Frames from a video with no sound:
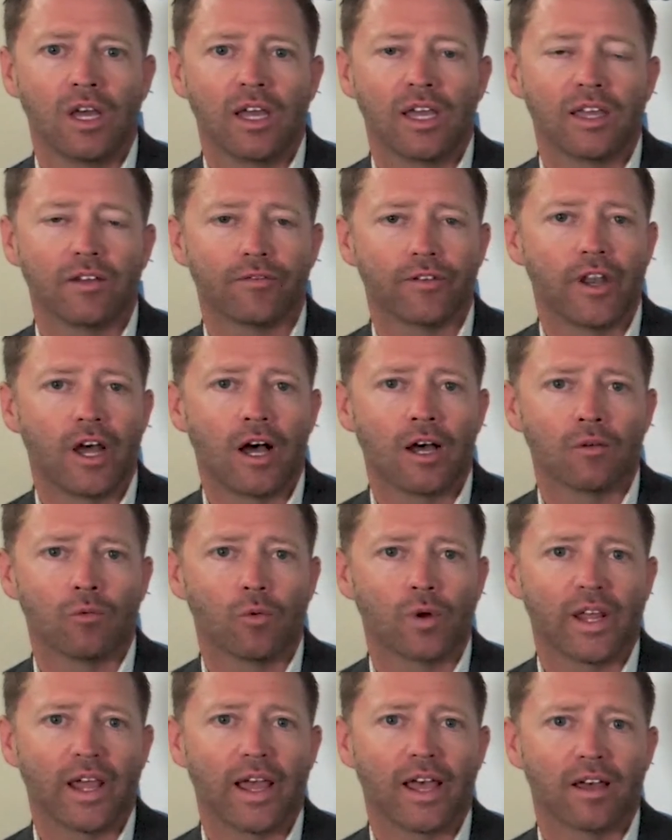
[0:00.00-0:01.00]
If not,
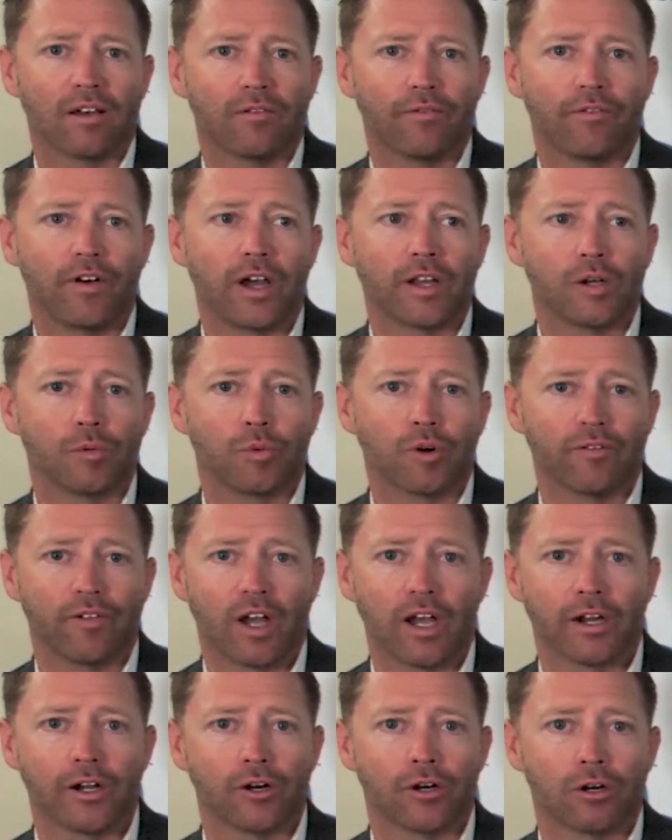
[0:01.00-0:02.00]
we have find a
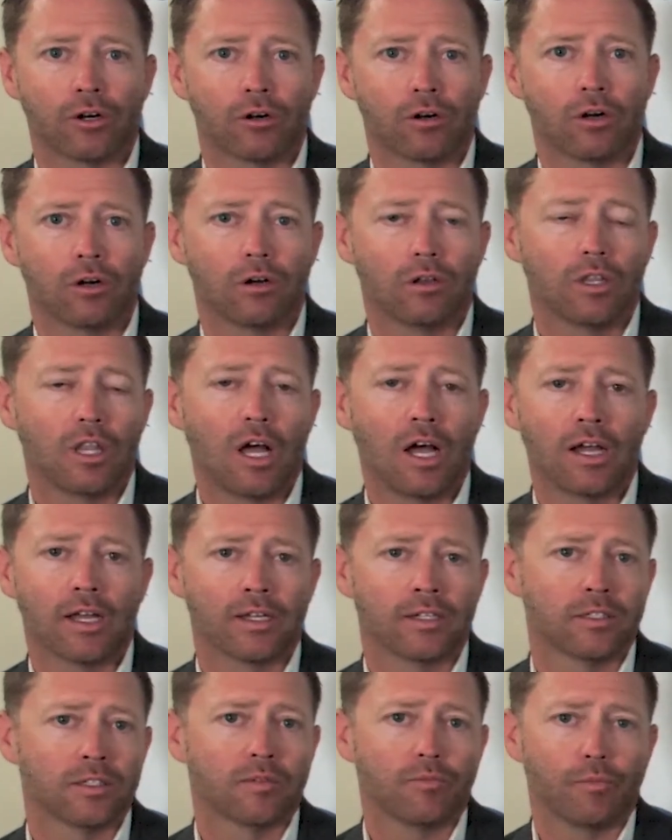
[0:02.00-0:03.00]
provider
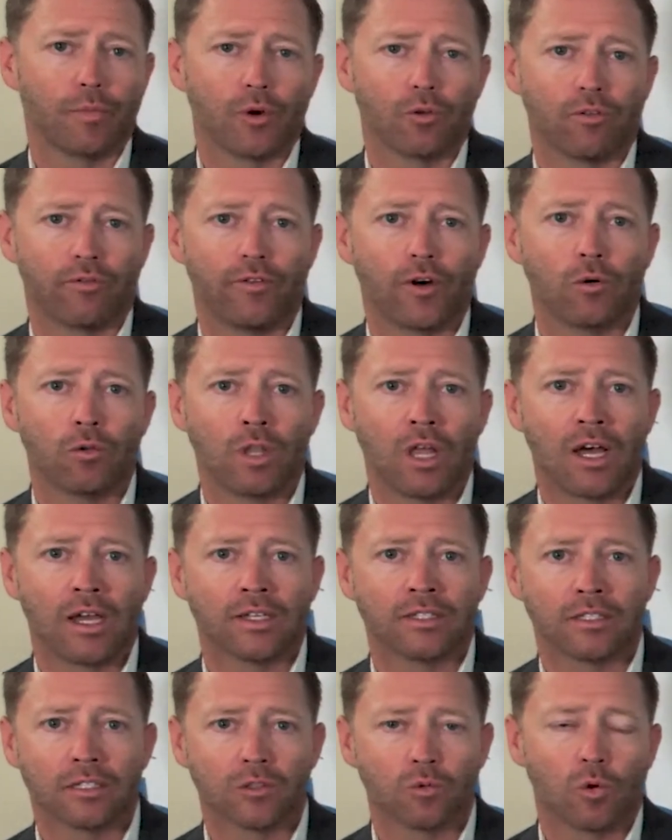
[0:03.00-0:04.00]
lines, both phone
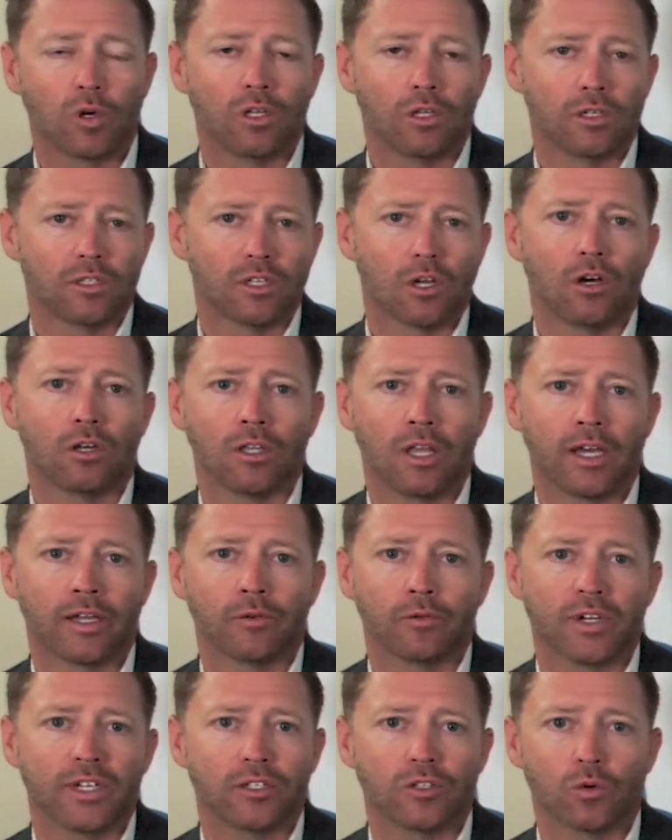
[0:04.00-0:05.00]
lines as well as online
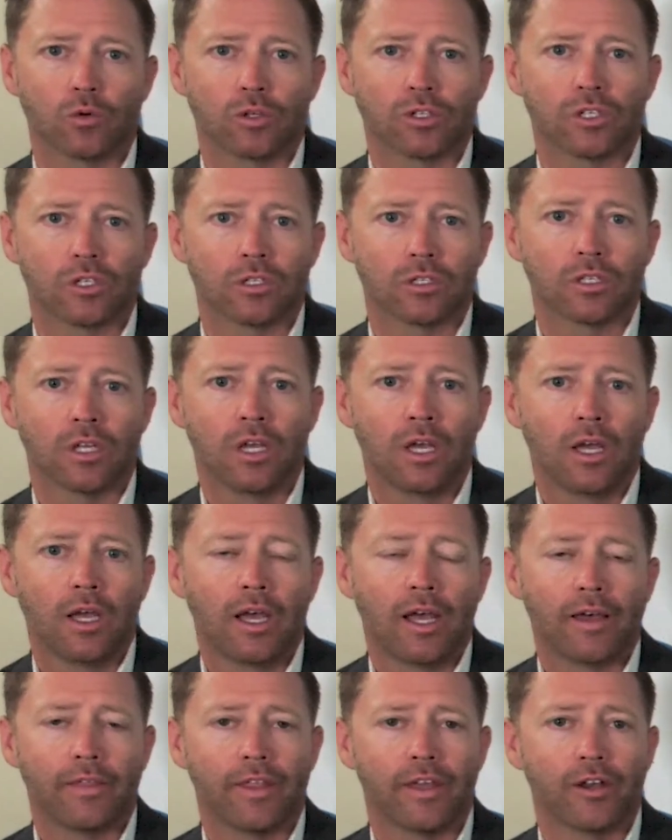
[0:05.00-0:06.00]
resources,
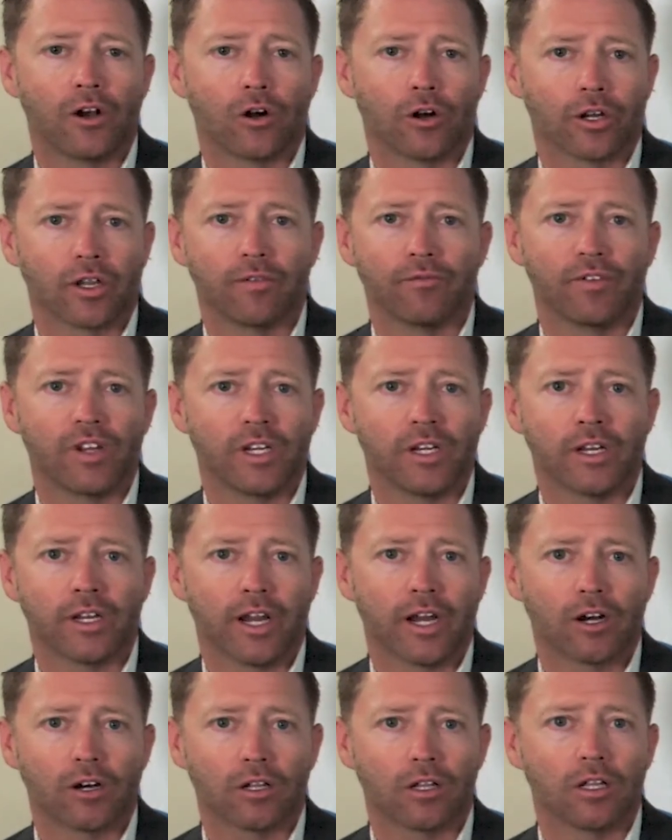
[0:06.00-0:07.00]
and then our convenient
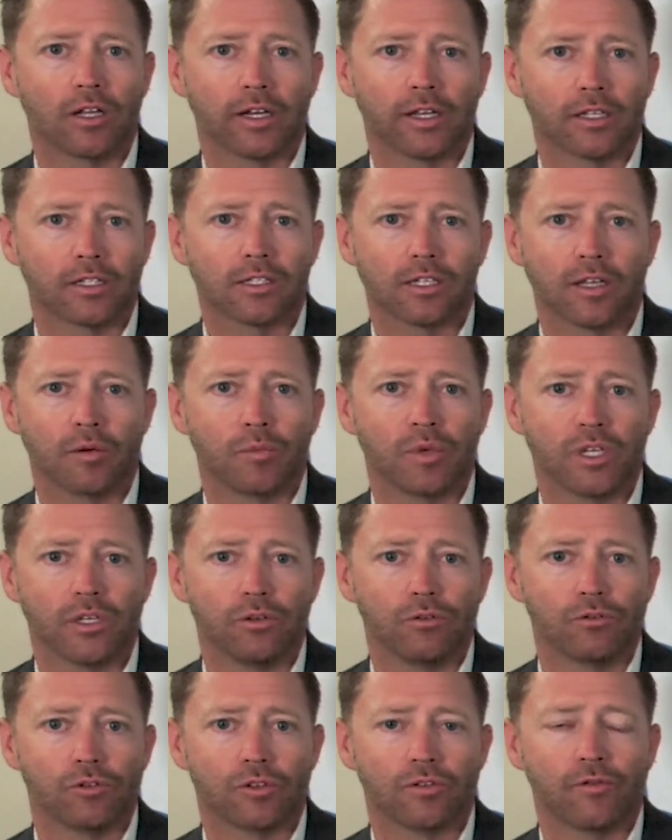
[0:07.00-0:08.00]
care clinics can be
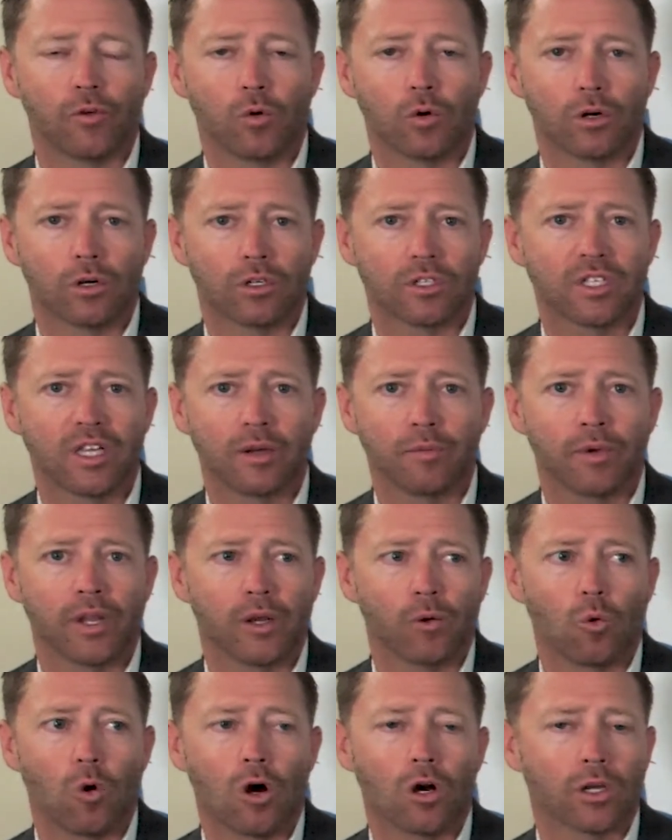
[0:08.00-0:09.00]
used for
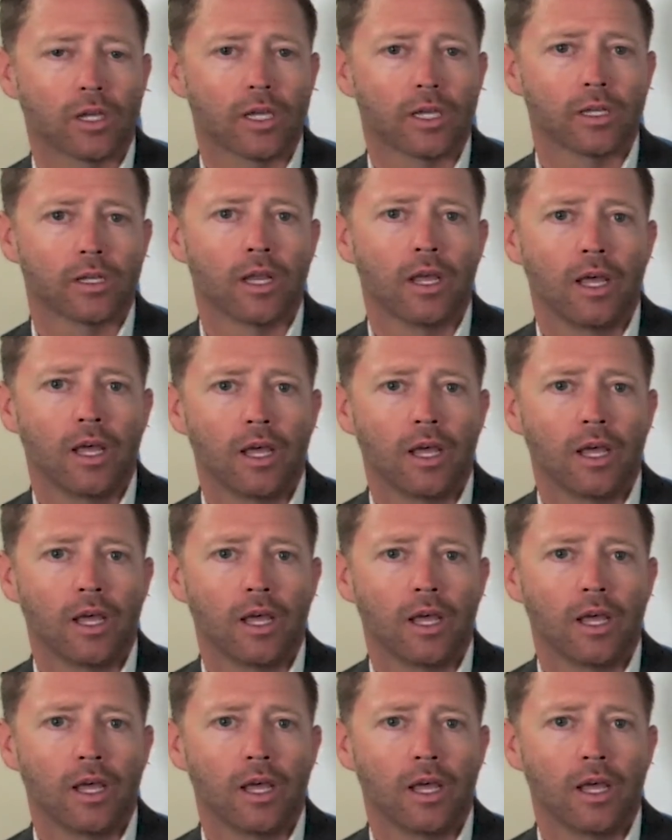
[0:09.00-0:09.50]
same-day walk-in.